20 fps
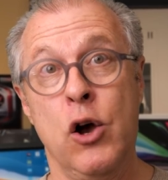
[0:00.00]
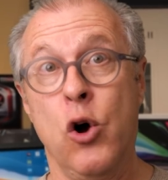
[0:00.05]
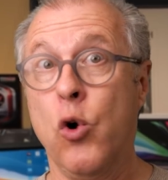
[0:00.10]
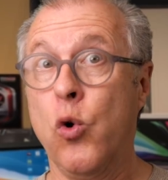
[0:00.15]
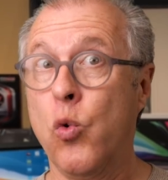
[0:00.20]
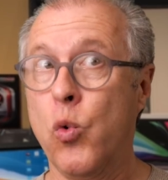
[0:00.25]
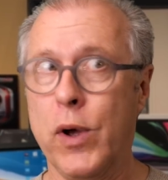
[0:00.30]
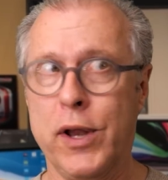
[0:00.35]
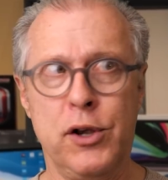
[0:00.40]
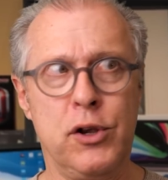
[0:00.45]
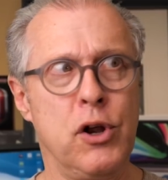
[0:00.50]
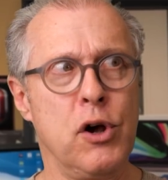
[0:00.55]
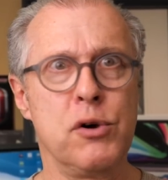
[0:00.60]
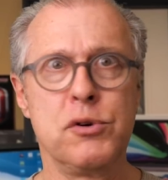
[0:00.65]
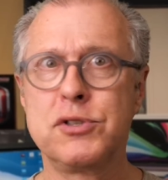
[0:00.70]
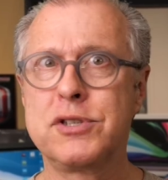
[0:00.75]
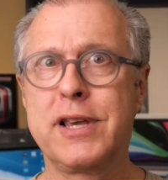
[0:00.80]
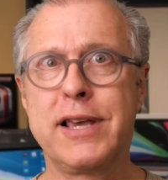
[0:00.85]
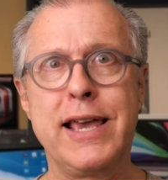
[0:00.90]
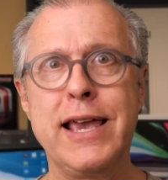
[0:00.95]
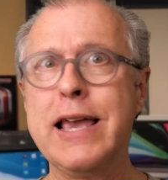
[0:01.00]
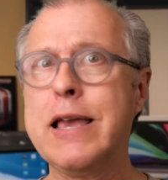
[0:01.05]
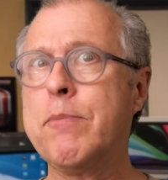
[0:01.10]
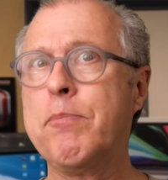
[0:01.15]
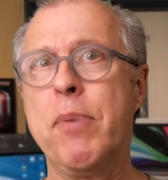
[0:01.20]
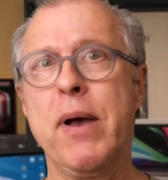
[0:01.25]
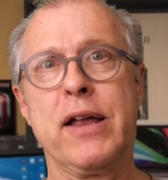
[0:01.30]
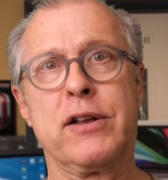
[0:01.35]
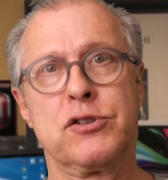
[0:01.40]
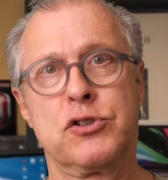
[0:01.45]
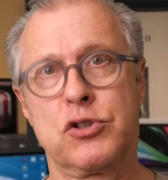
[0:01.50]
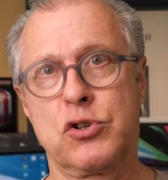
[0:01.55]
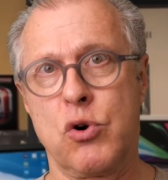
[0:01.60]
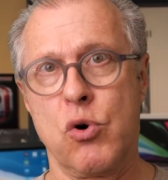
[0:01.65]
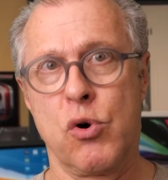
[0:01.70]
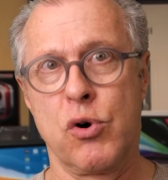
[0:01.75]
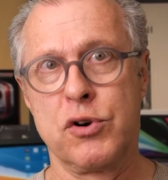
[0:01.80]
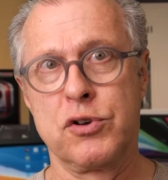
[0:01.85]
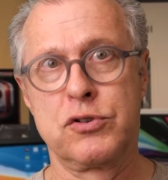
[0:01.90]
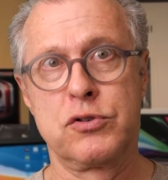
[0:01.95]
Windows Geekbench
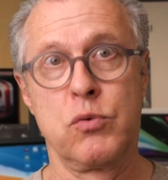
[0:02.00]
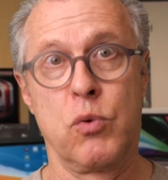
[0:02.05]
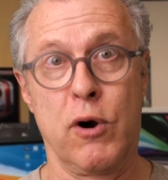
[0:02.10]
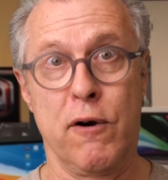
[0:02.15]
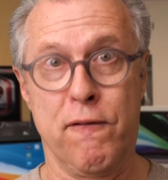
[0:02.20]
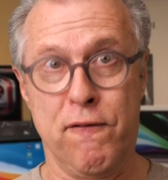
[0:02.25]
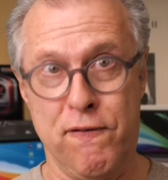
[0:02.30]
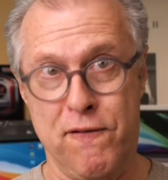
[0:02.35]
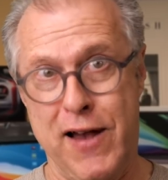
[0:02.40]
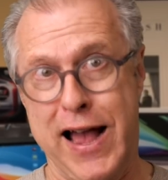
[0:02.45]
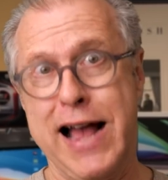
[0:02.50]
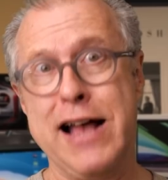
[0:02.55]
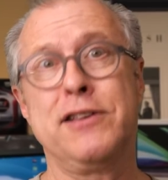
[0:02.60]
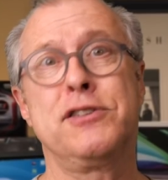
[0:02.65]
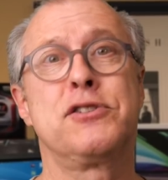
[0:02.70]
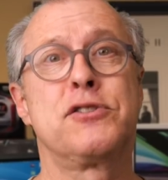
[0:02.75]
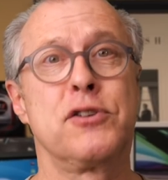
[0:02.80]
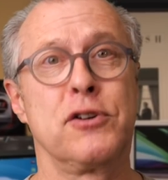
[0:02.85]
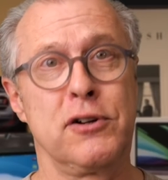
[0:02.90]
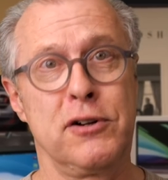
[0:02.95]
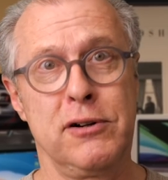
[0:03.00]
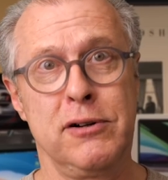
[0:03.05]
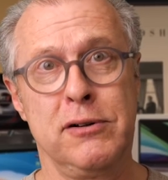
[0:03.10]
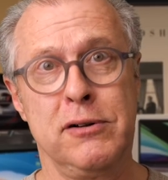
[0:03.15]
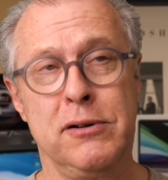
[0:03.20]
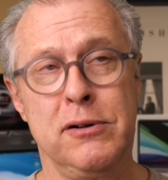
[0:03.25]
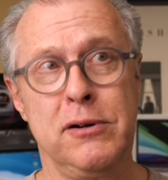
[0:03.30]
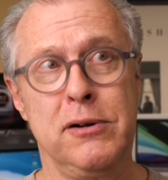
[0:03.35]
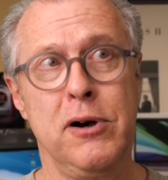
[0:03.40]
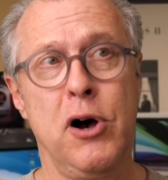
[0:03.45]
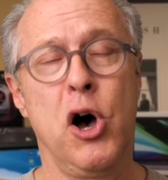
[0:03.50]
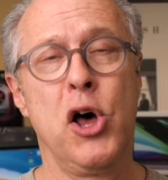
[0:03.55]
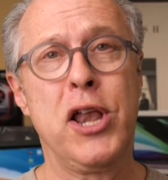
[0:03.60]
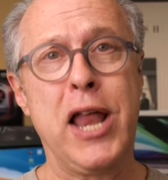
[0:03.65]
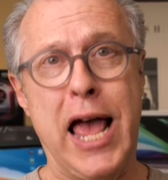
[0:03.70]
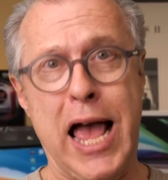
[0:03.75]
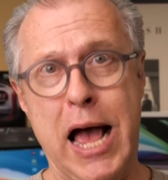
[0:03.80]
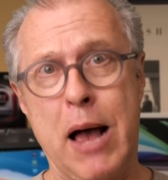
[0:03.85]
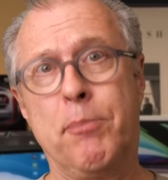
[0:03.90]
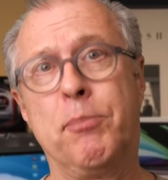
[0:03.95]
scores were faster on
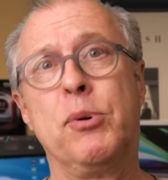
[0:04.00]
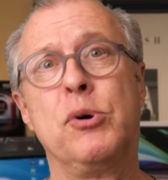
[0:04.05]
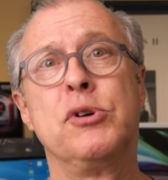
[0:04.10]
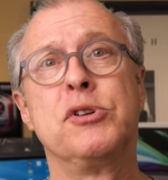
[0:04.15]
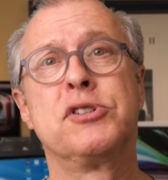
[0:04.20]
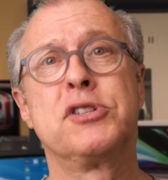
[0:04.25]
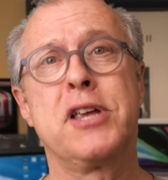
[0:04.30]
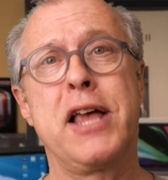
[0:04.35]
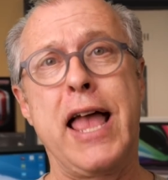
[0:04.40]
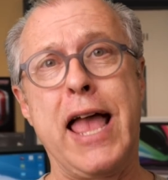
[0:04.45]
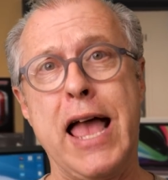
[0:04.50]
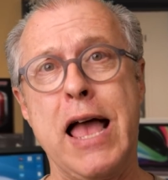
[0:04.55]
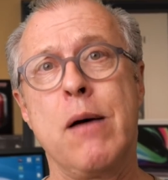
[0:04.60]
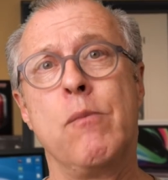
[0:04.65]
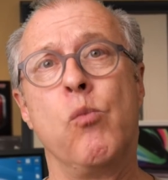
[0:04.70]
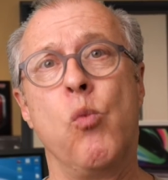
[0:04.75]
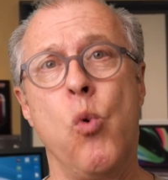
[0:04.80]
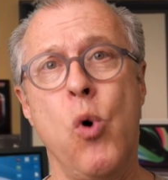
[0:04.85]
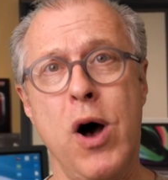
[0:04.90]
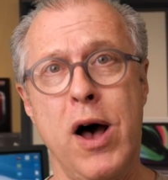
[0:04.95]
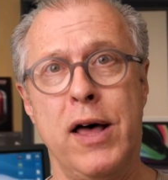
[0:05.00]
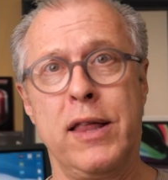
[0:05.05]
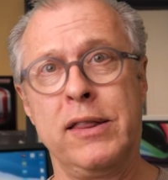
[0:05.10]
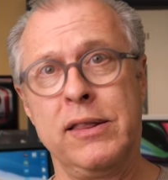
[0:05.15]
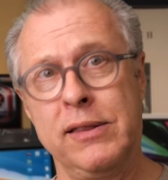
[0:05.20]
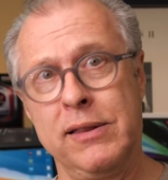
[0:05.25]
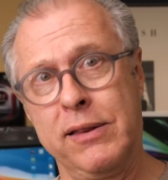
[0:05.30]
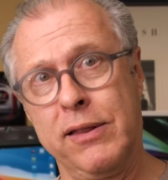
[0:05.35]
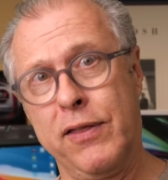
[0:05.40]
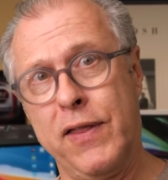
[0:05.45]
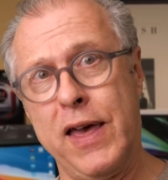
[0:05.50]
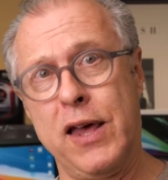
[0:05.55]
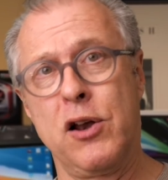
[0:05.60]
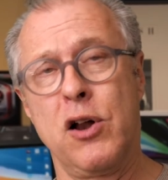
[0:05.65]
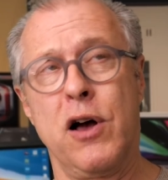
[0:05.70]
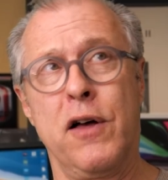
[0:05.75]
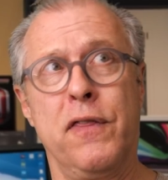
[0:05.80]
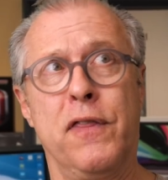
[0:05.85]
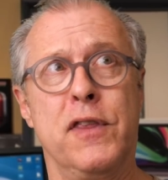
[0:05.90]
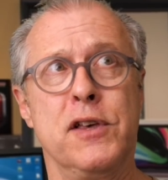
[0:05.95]
Apple's M1 than
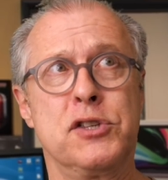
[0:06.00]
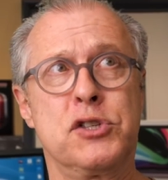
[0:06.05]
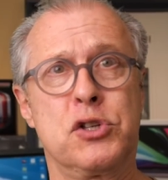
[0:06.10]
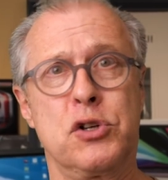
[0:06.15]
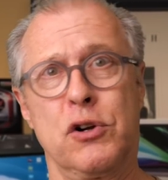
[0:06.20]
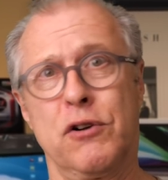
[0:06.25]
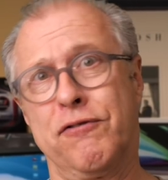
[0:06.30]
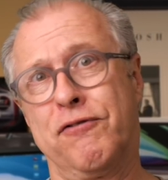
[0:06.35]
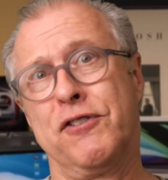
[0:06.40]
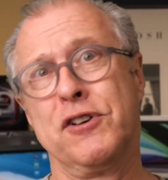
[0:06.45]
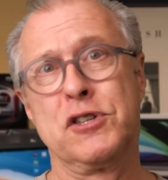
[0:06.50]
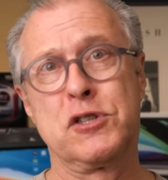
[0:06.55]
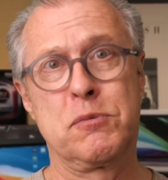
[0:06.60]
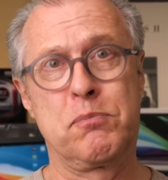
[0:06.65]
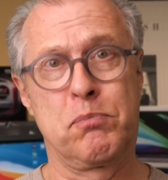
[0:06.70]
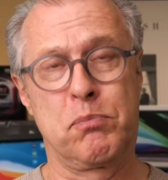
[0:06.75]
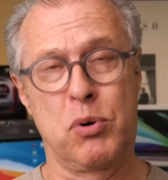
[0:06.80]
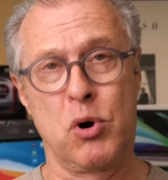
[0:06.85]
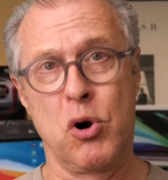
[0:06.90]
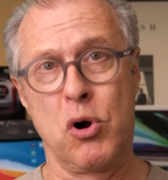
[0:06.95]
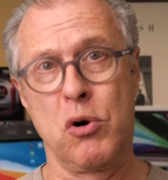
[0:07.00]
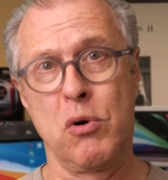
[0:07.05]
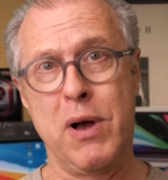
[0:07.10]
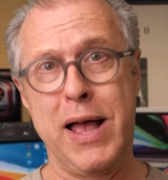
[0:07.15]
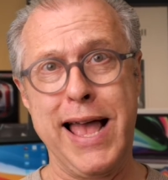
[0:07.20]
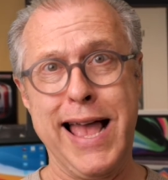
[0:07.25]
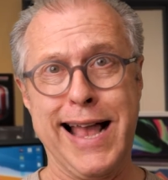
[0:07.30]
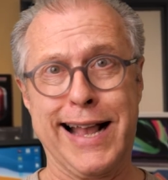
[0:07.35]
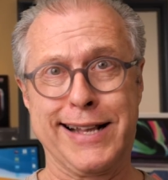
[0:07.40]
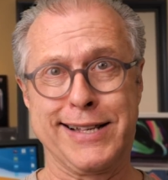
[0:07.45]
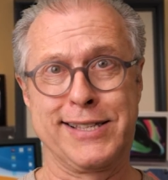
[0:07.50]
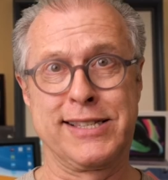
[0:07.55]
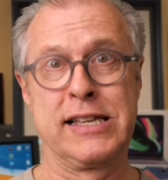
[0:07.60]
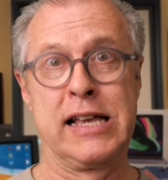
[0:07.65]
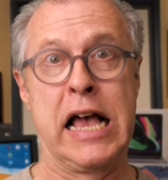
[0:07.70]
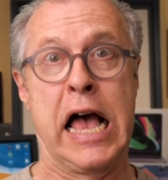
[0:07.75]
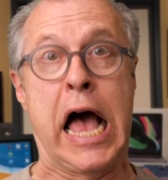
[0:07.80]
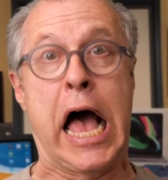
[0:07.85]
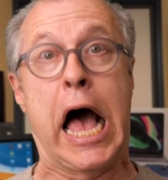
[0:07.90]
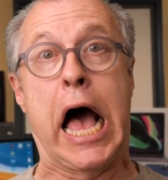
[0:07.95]
on the Surface Pro X.
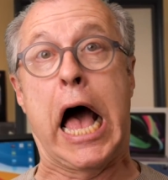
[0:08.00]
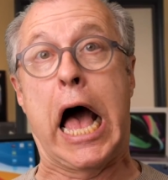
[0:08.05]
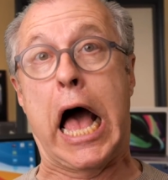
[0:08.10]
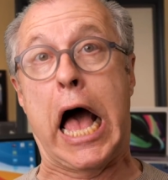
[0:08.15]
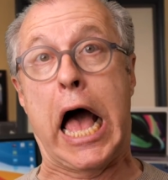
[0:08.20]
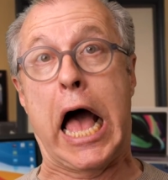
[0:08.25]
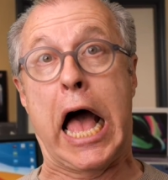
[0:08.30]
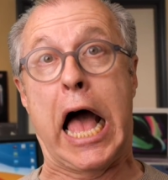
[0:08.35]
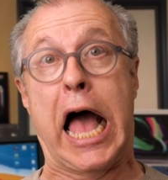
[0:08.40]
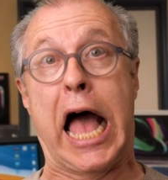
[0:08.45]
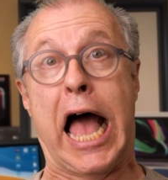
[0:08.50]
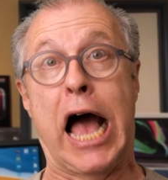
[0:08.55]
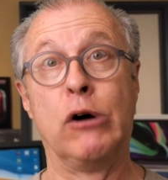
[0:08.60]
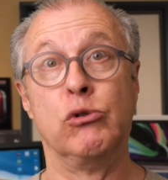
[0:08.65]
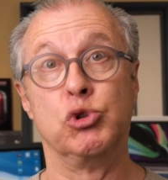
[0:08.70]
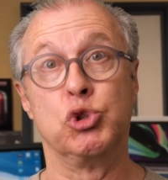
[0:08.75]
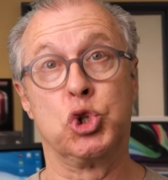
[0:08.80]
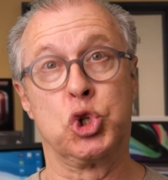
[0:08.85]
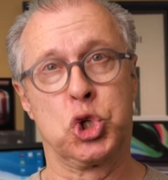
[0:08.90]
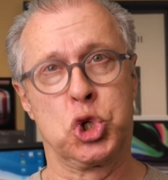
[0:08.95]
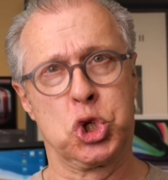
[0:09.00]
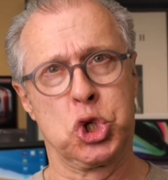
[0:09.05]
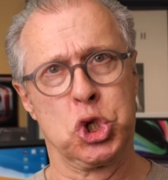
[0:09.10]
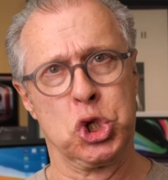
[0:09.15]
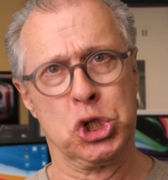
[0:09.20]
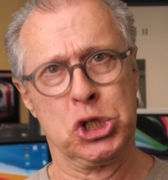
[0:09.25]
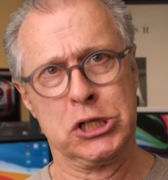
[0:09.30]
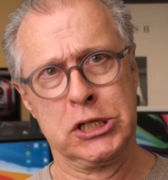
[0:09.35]
Ouch!